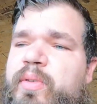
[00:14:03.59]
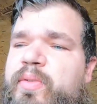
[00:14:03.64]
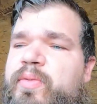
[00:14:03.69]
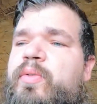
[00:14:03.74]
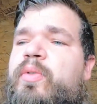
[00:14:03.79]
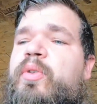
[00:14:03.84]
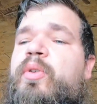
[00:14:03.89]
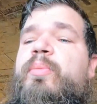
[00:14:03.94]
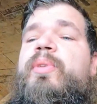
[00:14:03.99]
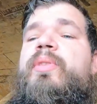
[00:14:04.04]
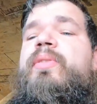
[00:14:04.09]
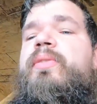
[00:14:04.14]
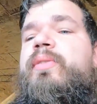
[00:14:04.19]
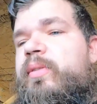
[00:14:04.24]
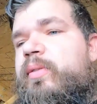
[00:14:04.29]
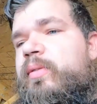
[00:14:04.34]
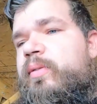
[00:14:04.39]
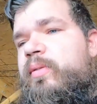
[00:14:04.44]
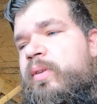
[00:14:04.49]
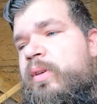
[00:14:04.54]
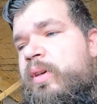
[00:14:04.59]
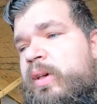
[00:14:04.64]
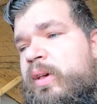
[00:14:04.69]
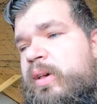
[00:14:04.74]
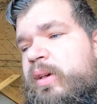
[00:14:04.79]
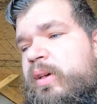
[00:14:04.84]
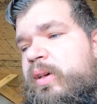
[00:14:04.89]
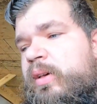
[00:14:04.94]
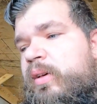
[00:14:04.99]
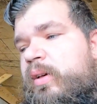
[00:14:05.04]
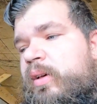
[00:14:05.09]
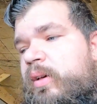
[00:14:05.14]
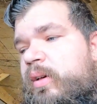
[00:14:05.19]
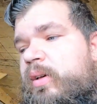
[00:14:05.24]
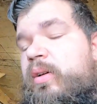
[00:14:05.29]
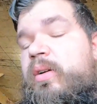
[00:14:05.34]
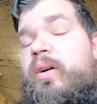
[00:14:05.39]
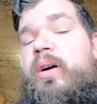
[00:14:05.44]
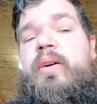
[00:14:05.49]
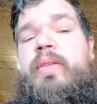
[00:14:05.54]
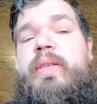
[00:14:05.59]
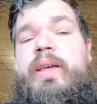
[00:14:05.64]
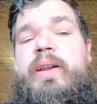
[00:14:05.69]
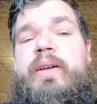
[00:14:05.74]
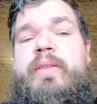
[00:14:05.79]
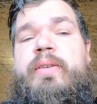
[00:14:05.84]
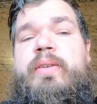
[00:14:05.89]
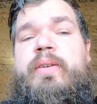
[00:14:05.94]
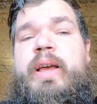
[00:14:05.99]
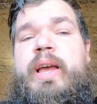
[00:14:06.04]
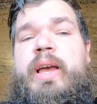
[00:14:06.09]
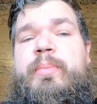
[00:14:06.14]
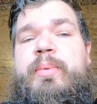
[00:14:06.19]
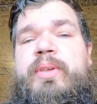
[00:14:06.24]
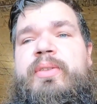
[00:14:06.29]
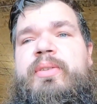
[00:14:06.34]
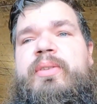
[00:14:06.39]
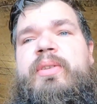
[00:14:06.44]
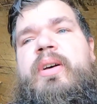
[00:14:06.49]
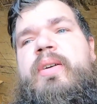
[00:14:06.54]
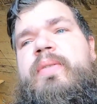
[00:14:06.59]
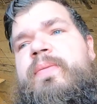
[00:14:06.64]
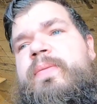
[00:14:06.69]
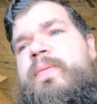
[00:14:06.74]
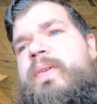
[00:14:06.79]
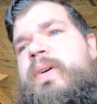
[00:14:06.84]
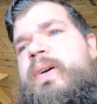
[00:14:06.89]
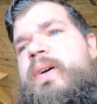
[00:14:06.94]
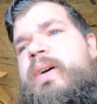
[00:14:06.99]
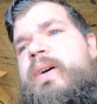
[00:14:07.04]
performance and all that other happy stuff.